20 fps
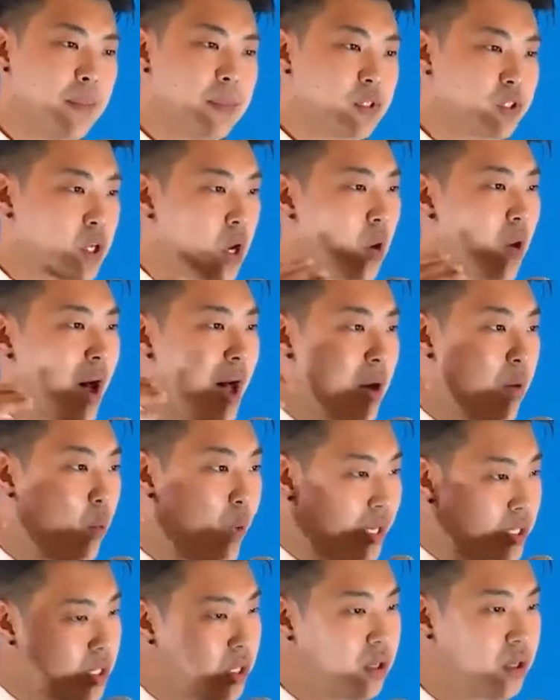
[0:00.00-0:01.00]
So I
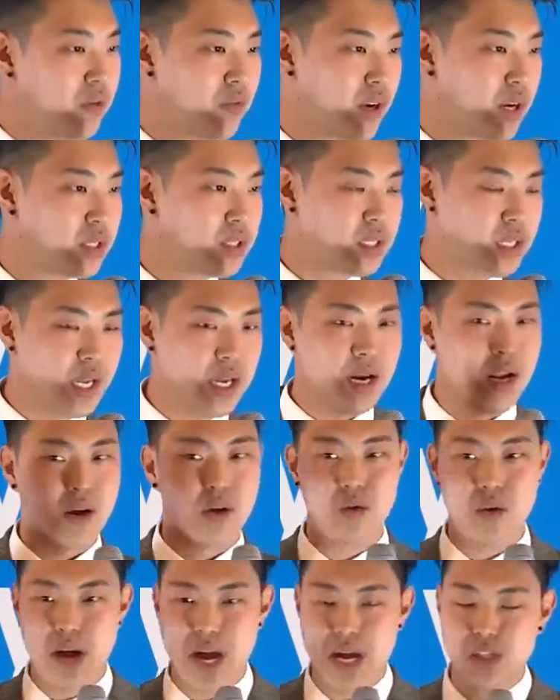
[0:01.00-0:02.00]
went to university and
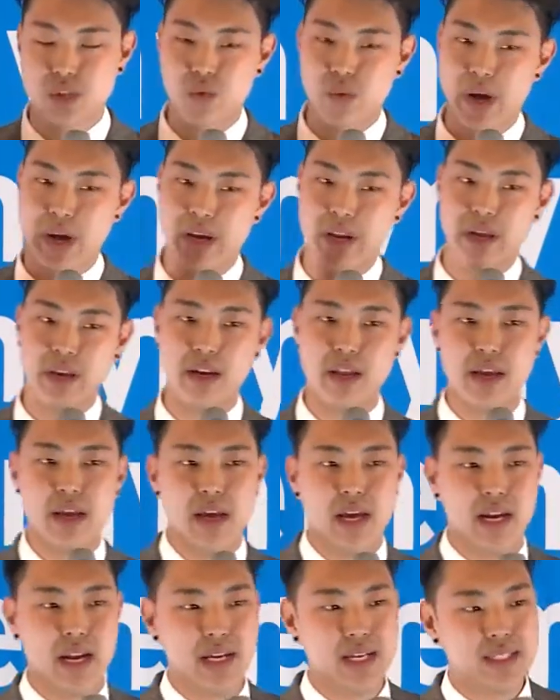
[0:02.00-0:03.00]
I graduated,
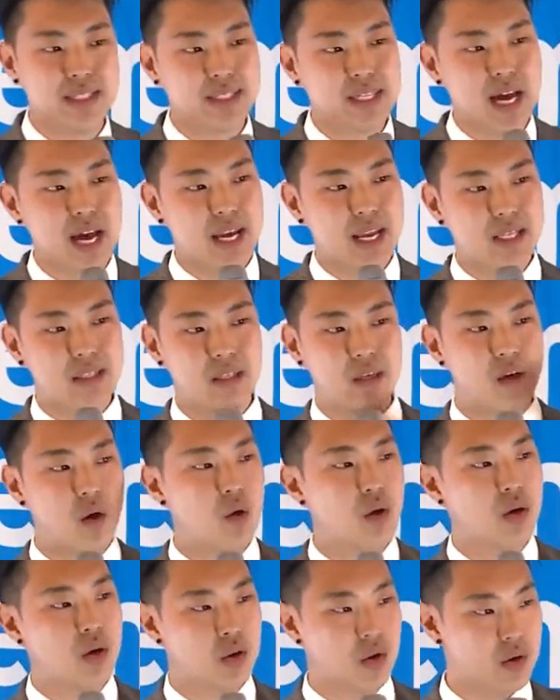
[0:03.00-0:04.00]
and I decided to
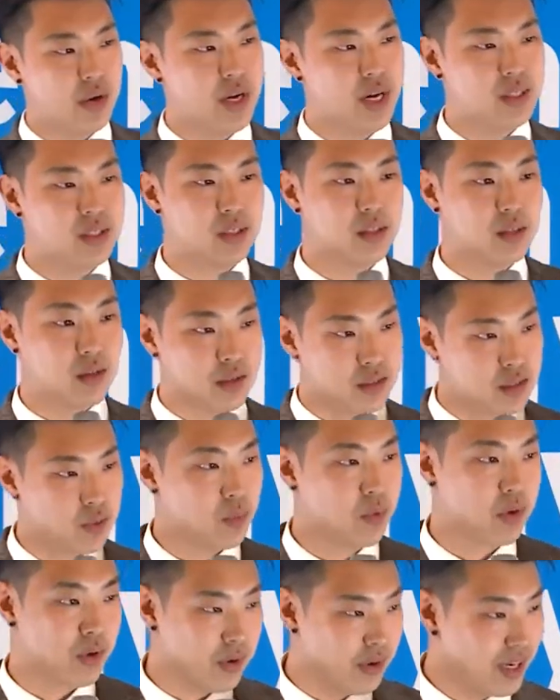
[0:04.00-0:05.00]
go to Korea to learn
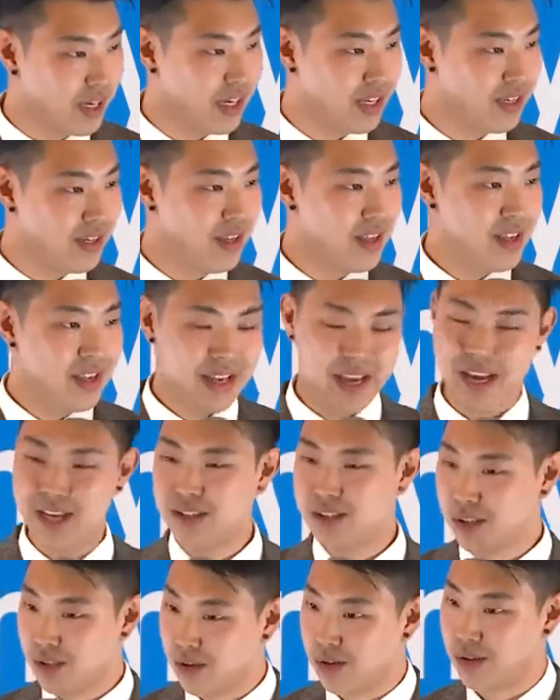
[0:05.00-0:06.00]
some Korean
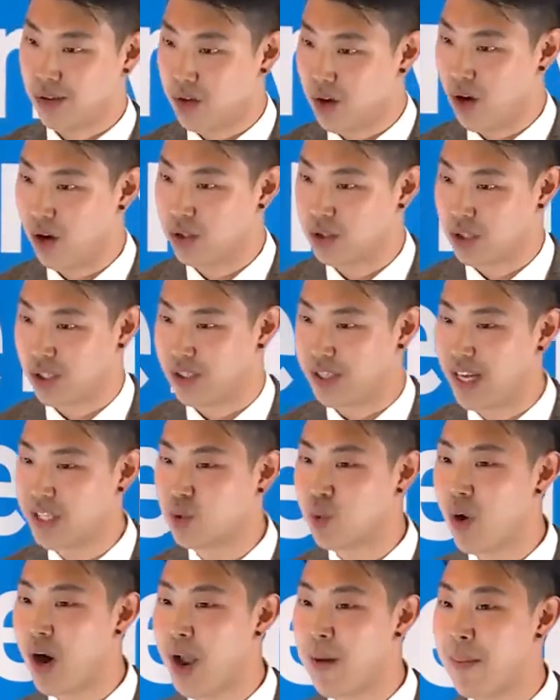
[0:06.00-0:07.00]
and to learn the culture. And
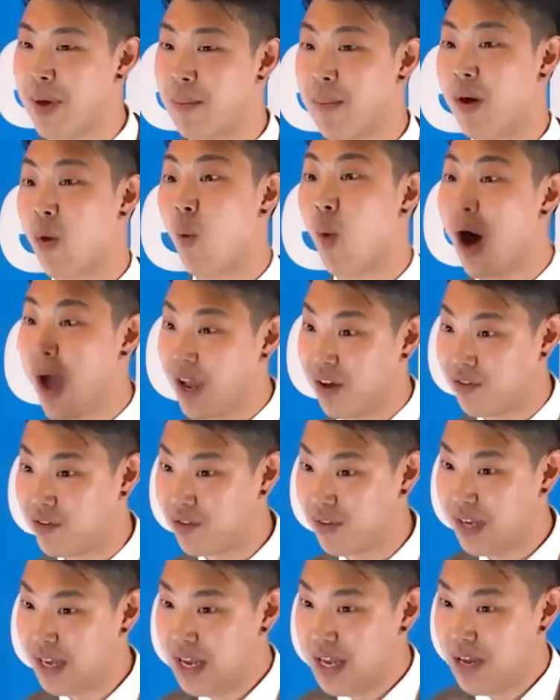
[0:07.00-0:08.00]
that's where I met my
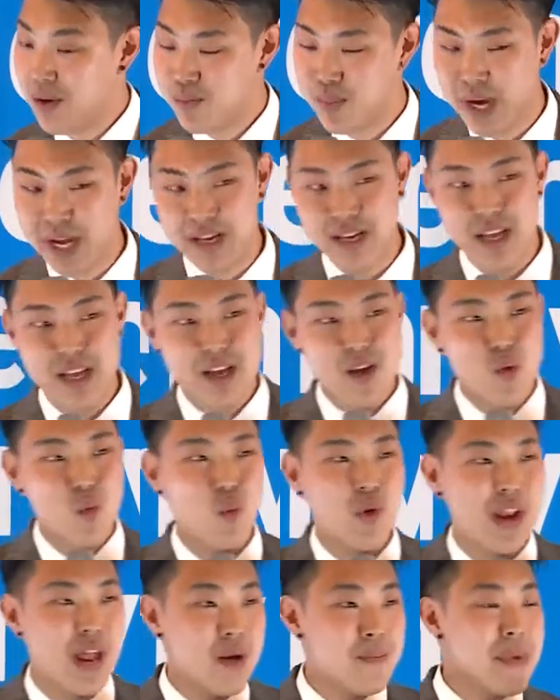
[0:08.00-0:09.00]
wife. But
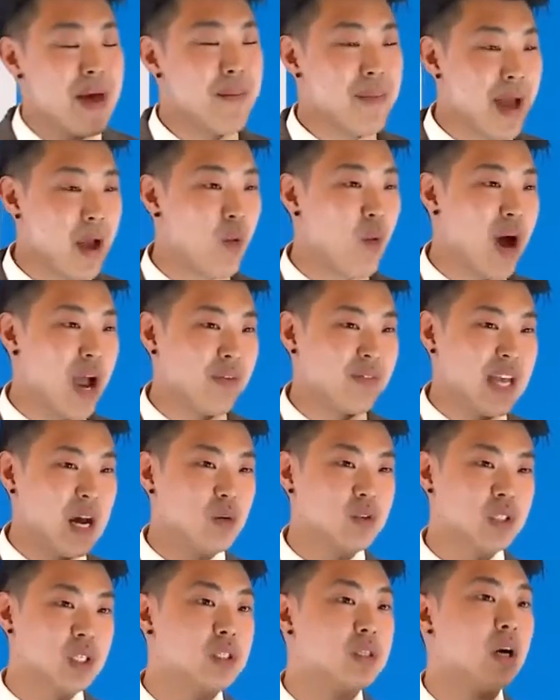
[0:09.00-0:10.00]
when I met my wife,
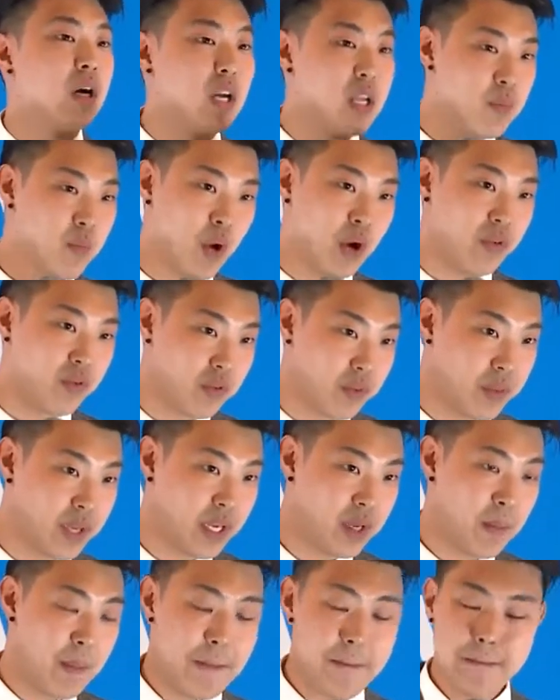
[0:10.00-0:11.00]
that was the turning point for
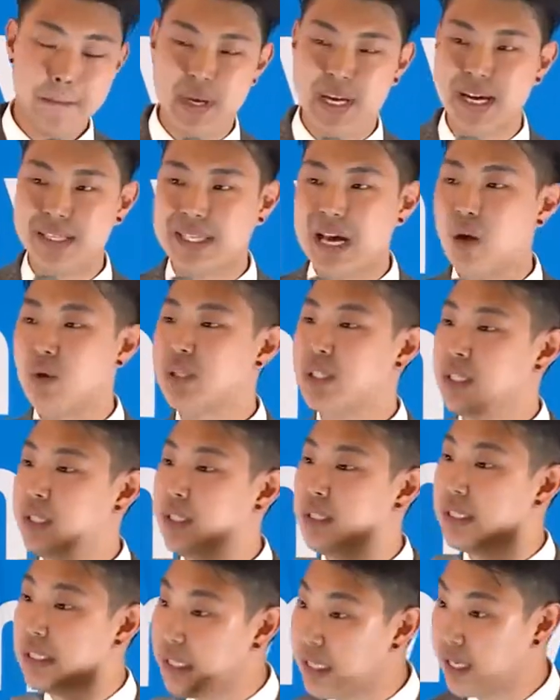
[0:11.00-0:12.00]
me because I was
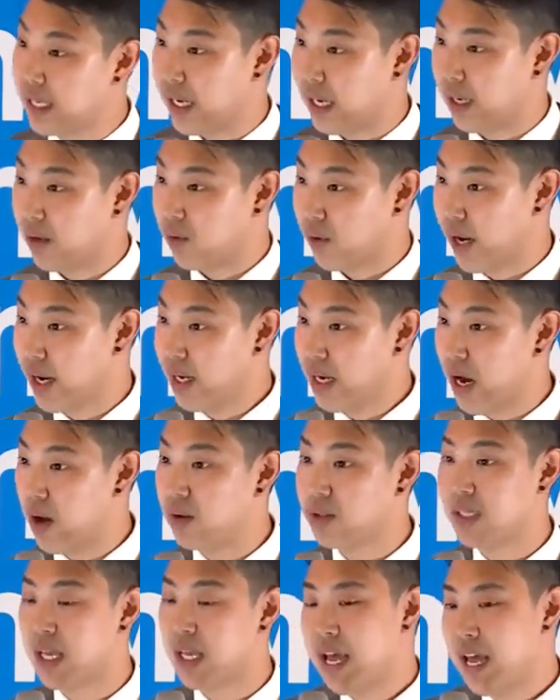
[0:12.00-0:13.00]
still looking, right?
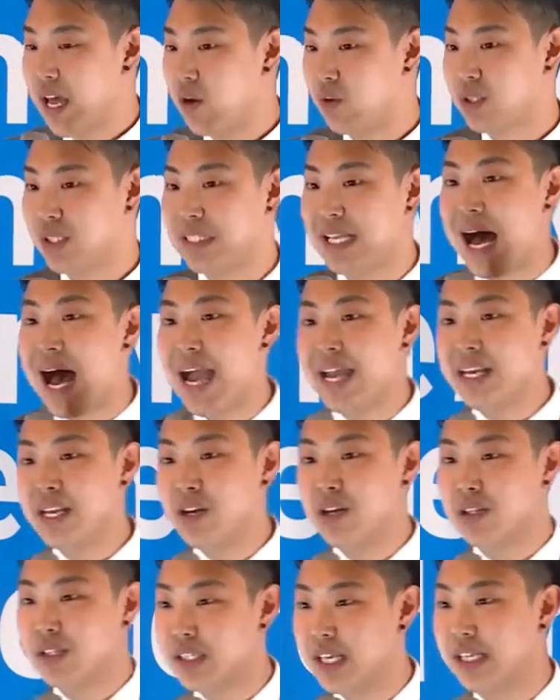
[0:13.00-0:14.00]
It was 9
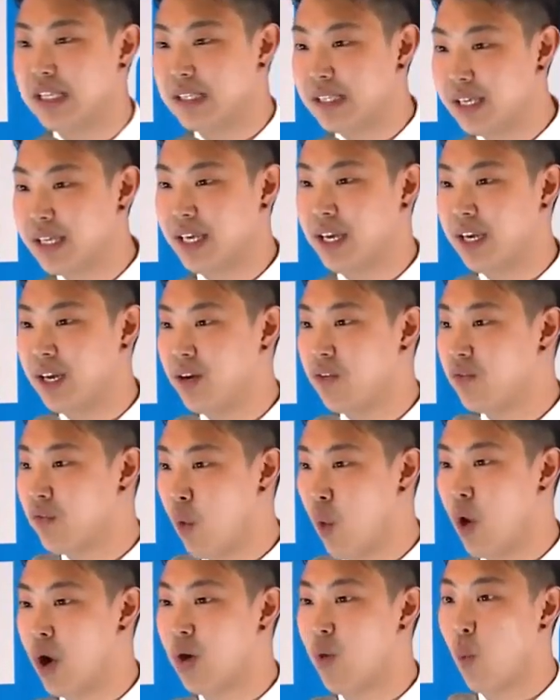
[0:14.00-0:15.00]
years in looking
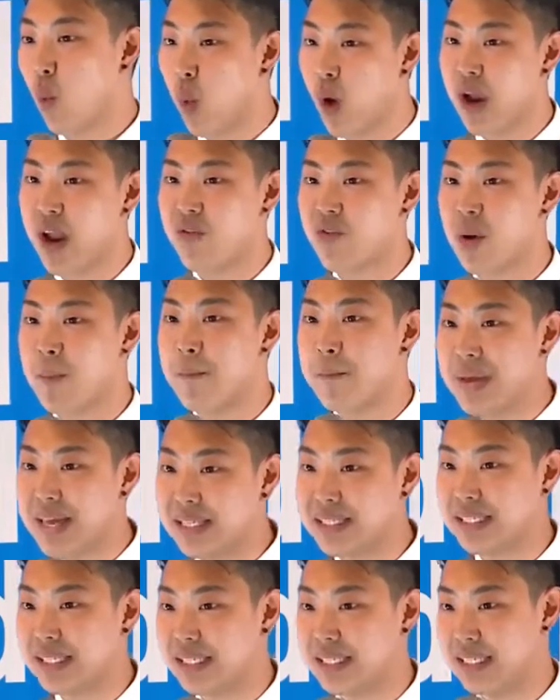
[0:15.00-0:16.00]
for whatever
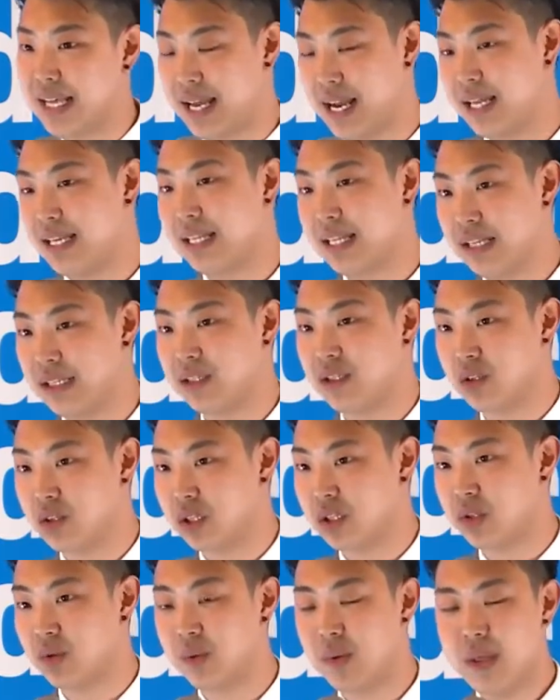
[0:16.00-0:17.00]
business that I needed to
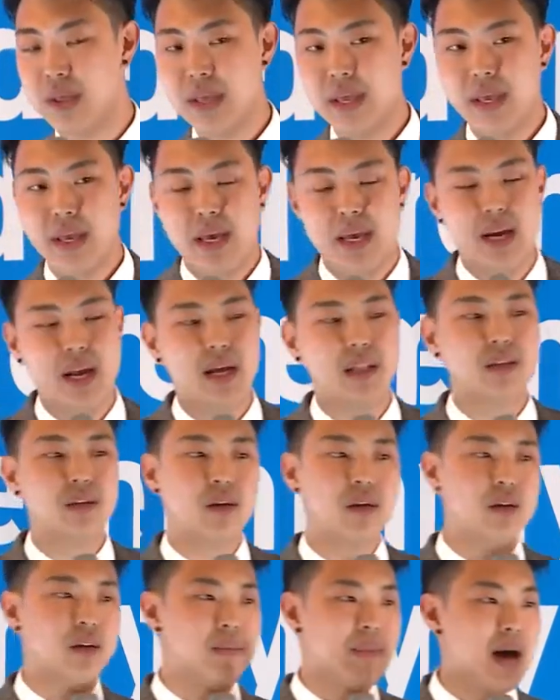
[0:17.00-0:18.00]
do. And I
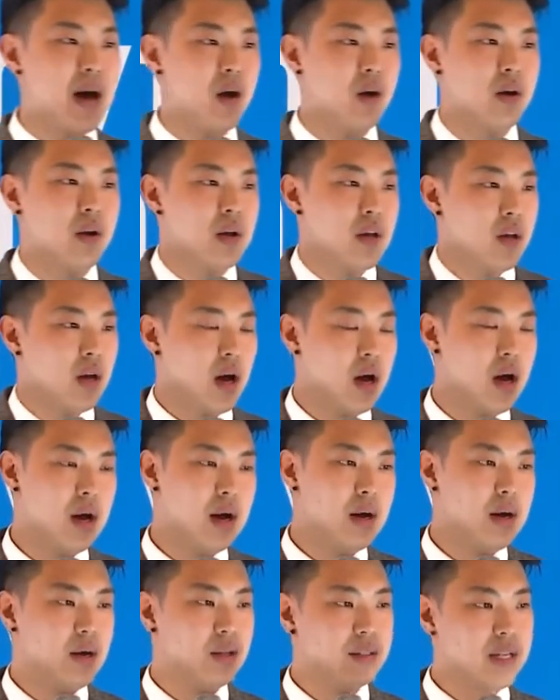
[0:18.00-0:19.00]
learned about
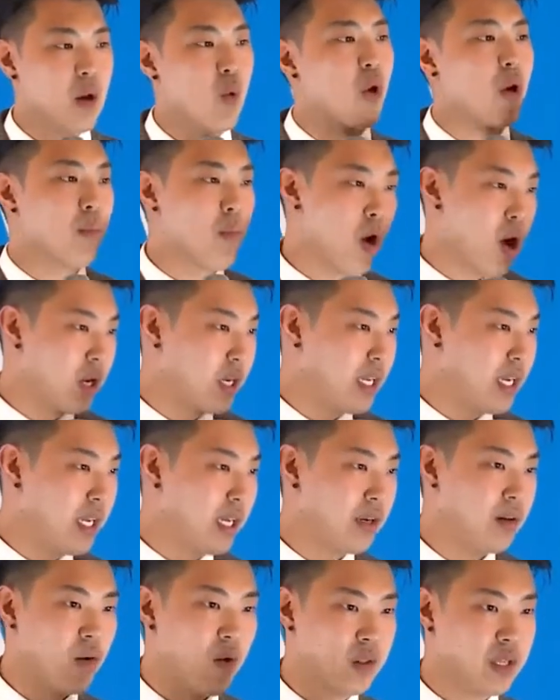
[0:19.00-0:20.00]
network
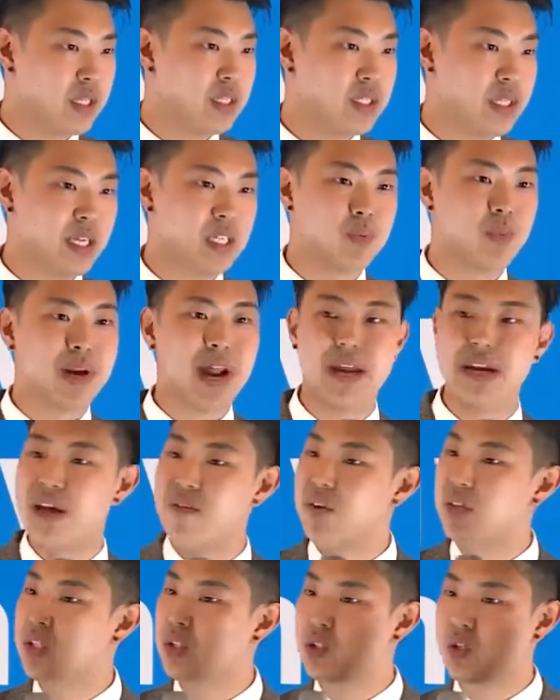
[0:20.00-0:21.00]
marketing and all these things, but I
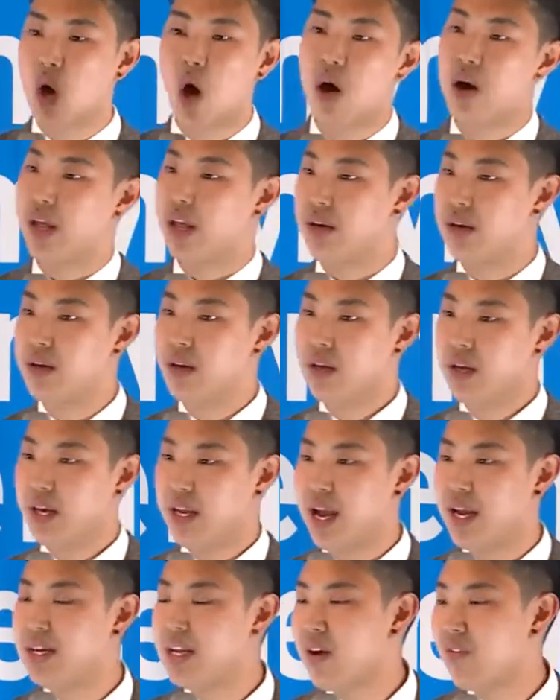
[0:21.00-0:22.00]
never started.
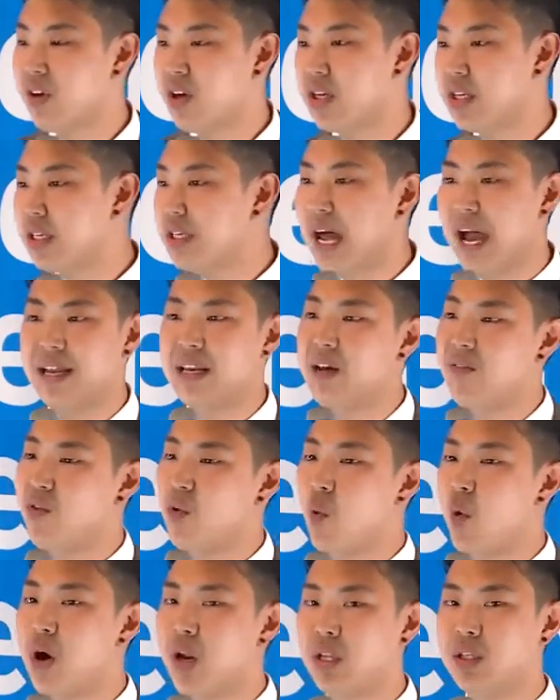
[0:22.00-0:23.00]
And I
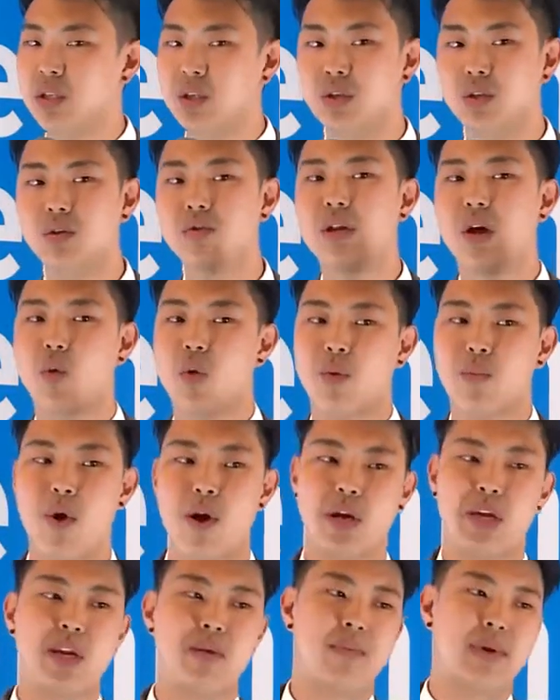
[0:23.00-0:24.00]
never wanted to do network
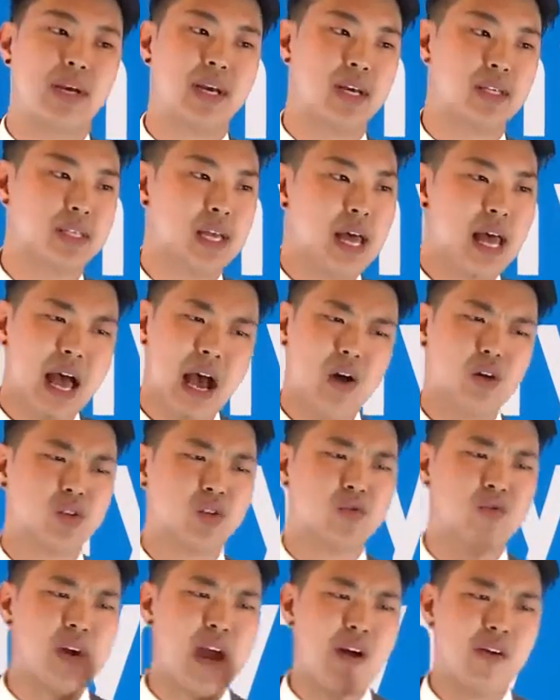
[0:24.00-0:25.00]
marketing because I
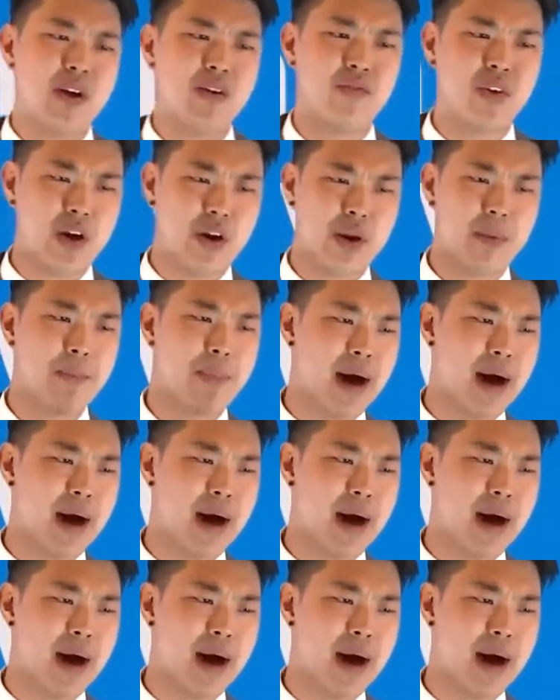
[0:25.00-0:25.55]
was very, very